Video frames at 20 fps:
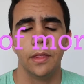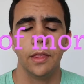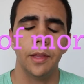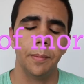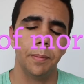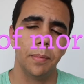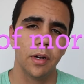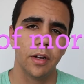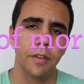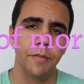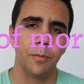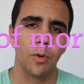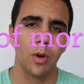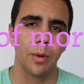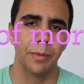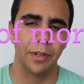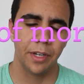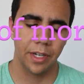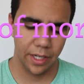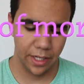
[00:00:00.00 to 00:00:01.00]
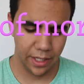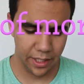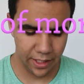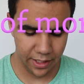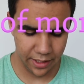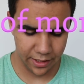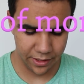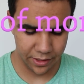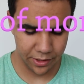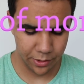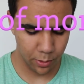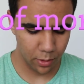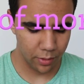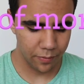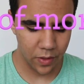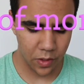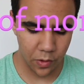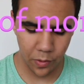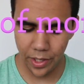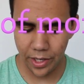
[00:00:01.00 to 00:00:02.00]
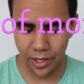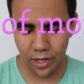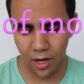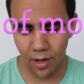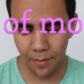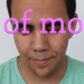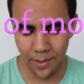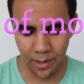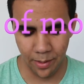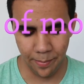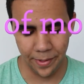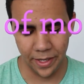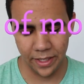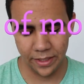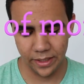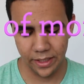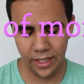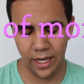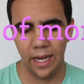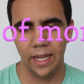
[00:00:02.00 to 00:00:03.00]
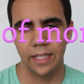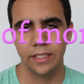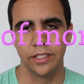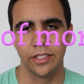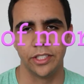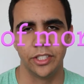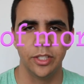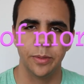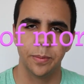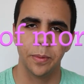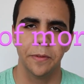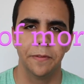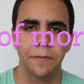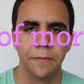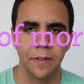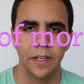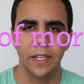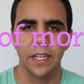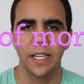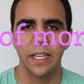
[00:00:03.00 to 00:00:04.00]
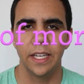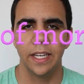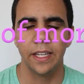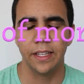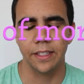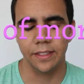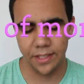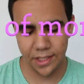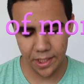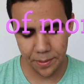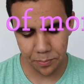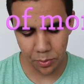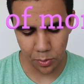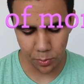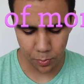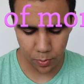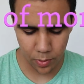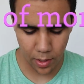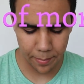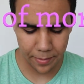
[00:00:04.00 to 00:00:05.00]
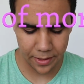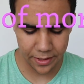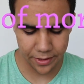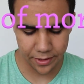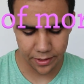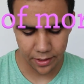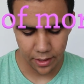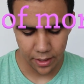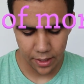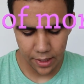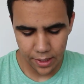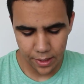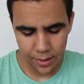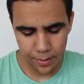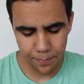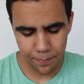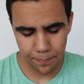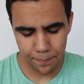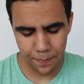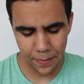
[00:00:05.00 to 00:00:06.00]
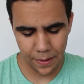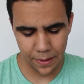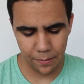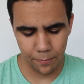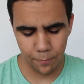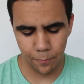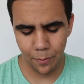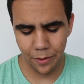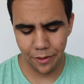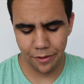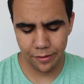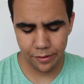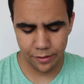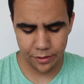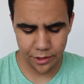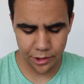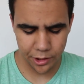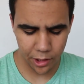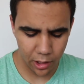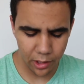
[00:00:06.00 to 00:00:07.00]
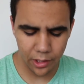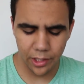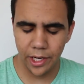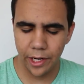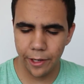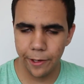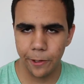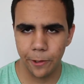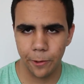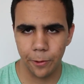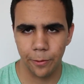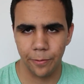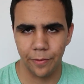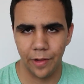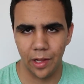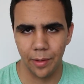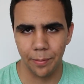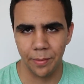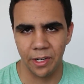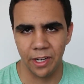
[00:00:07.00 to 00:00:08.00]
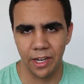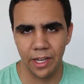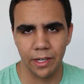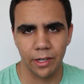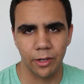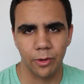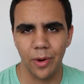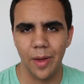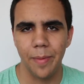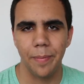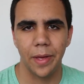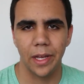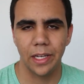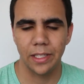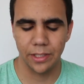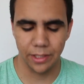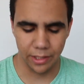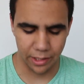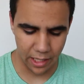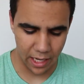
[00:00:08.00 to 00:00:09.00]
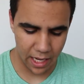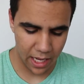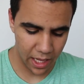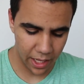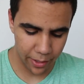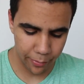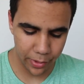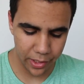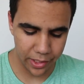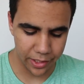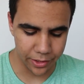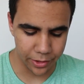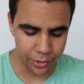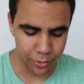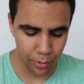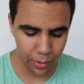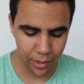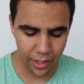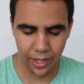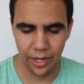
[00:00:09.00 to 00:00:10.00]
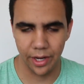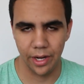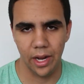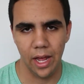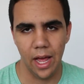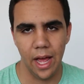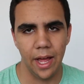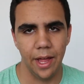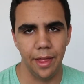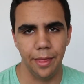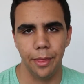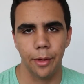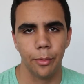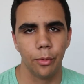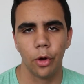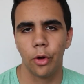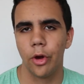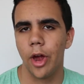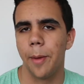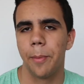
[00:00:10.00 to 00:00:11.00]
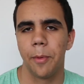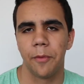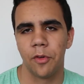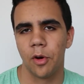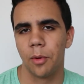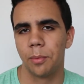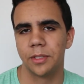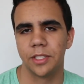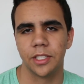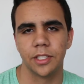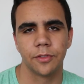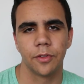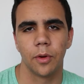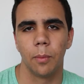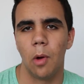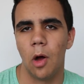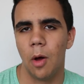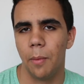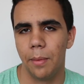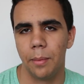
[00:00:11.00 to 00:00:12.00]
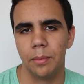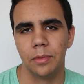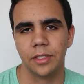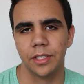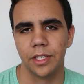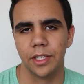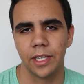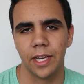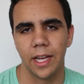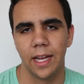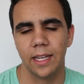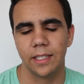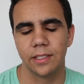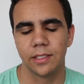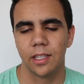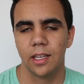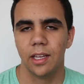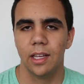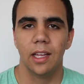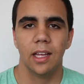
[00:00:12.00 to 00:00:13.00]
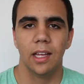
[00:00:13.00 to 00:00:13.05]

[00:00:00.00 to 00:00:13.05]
The Book of Mormon is sort of a great comedy because it has a super funny and simple premise, but with solid character development and great pacing. I really enjoyed it, and there were great performances from all members of the cast.